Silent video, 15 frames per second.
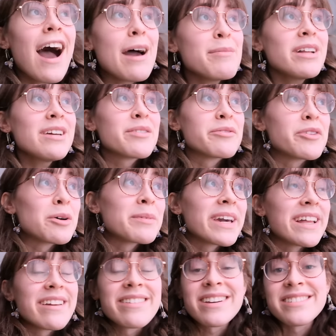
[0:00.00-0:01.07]
I'm not even filming
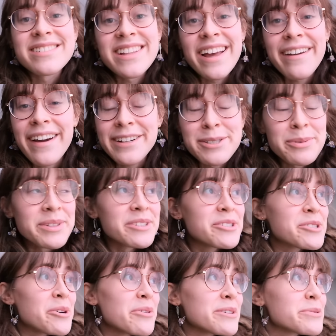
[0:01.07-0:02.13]
anything today. I just wanted to
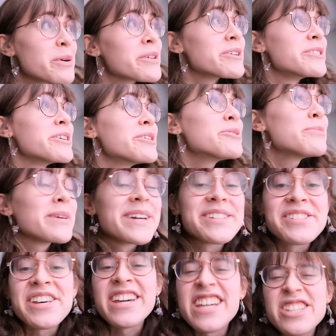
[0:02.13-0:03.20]
show this weather to you
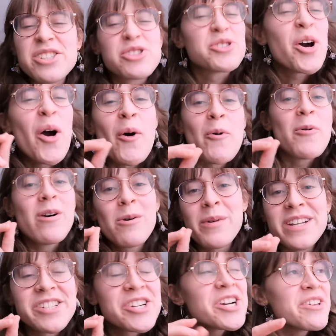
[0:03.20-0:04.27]
because like it's so
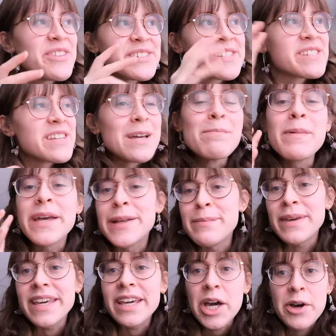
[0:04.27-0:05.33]
winter. This is the
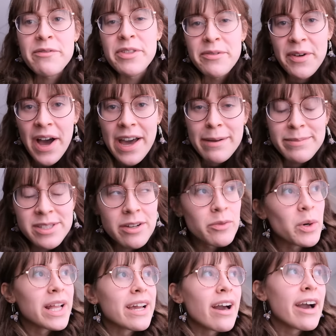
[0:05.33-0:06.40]
epitome of the vibes of
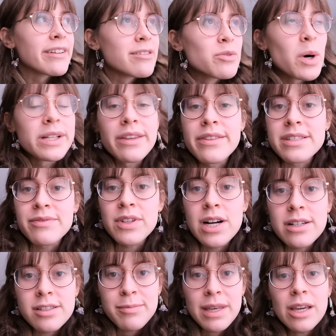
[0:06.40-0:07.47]
what I kind of wanted this
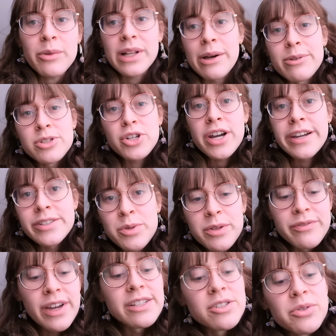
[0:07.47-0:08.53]
vlog to be when I was trying to
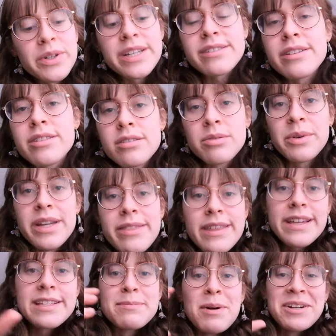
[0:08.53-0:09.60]
invent a reason to read
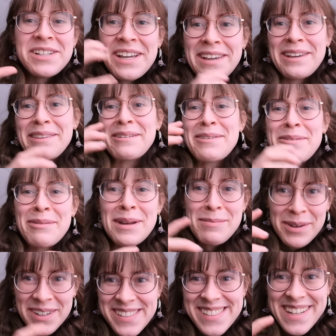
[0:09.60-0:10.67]
these particular three books